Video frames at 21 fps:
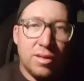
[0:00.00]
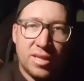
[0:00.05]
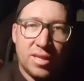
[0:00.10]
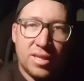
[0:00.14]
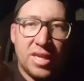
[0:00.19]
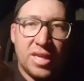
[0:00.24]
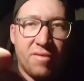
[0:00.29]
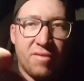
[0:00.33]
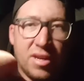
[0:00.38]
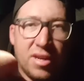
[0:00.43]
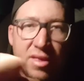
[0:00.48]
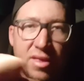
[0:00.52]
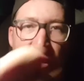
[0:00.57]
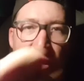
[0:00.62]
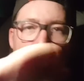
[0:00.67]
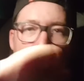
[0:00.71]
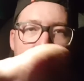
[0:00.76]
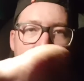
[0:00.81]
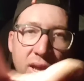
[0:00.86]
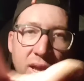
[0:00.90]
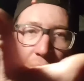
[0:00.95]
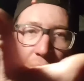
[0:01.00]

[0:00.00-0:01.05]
Give it a thumbs up.